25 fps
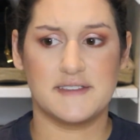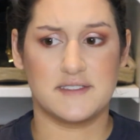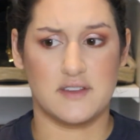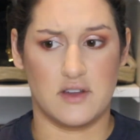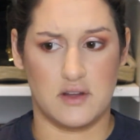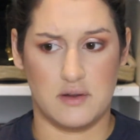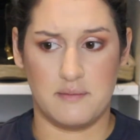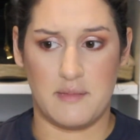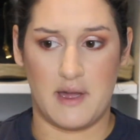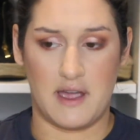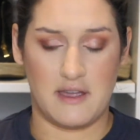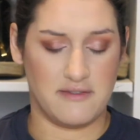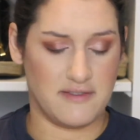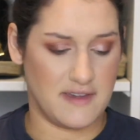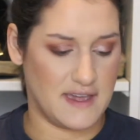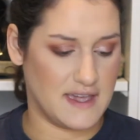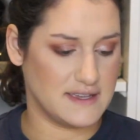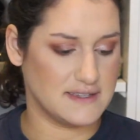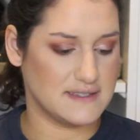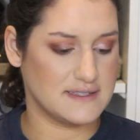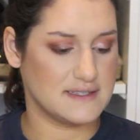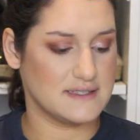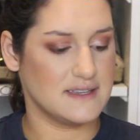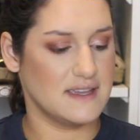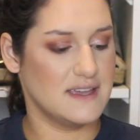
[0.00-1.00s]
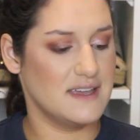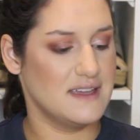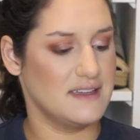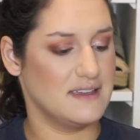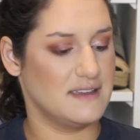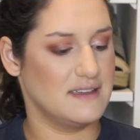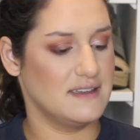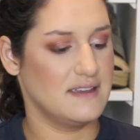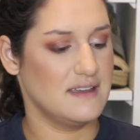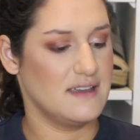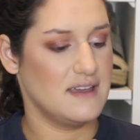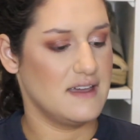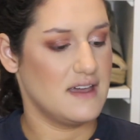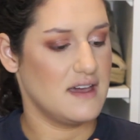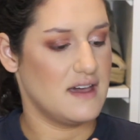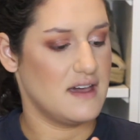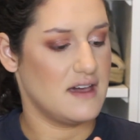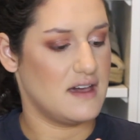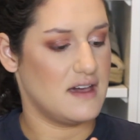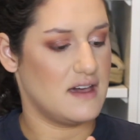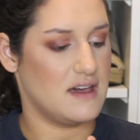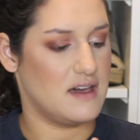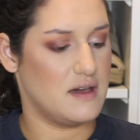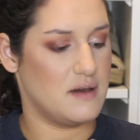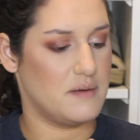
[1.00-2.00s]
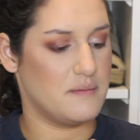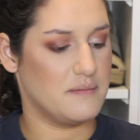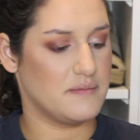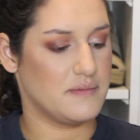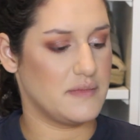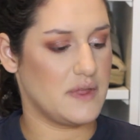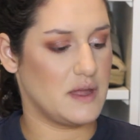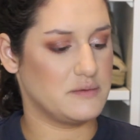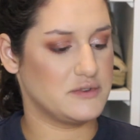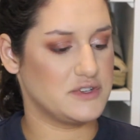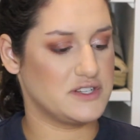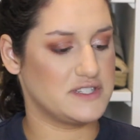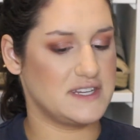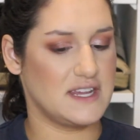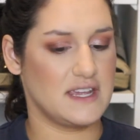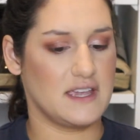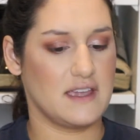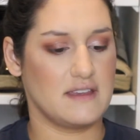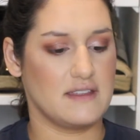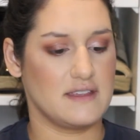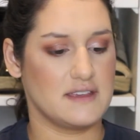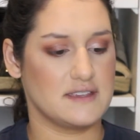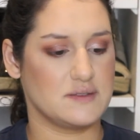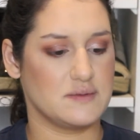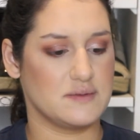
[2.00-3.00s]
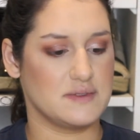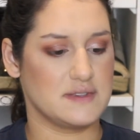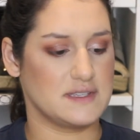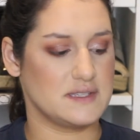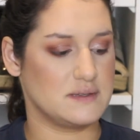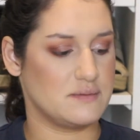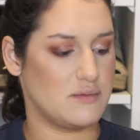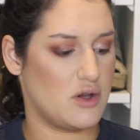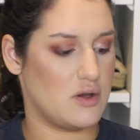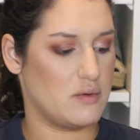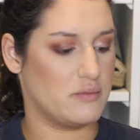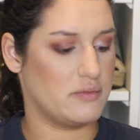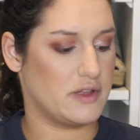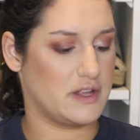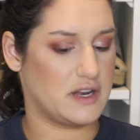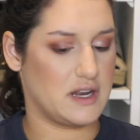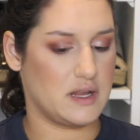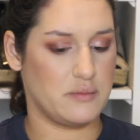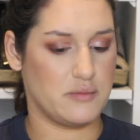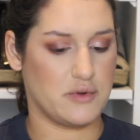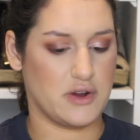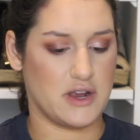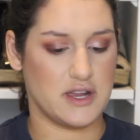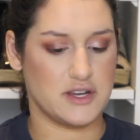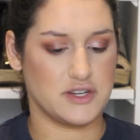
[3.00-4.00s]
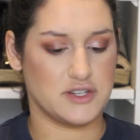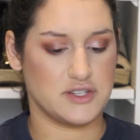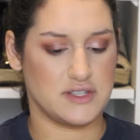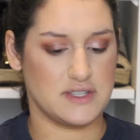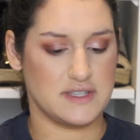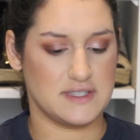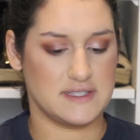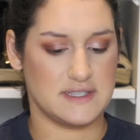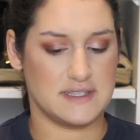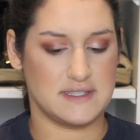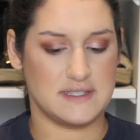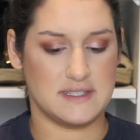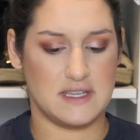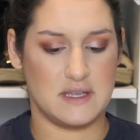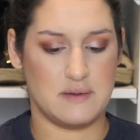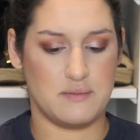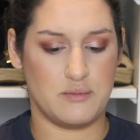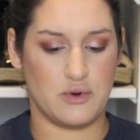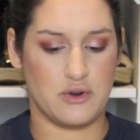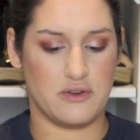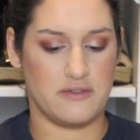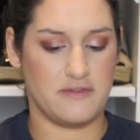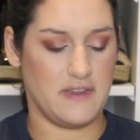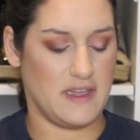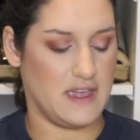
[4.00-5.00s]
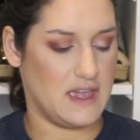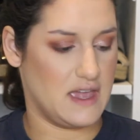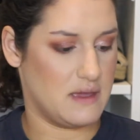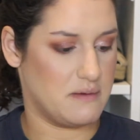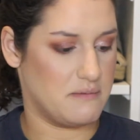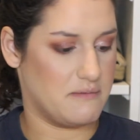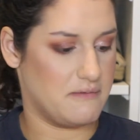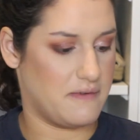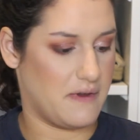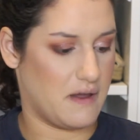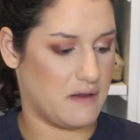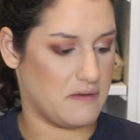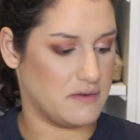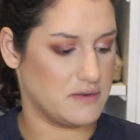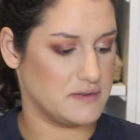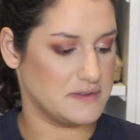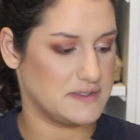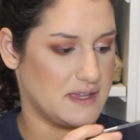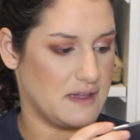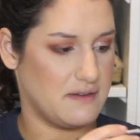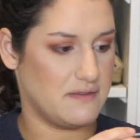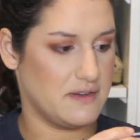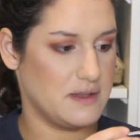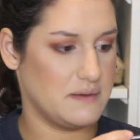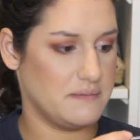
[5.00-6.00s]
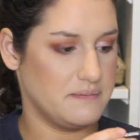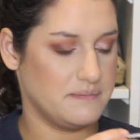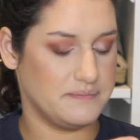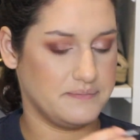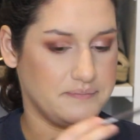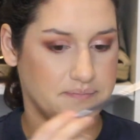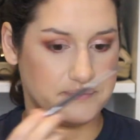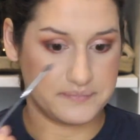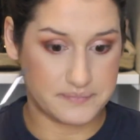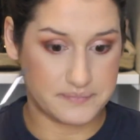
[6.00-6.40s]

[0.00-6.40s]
On my face. I'm just taking this with a small blending brush. This is the Morphe M507.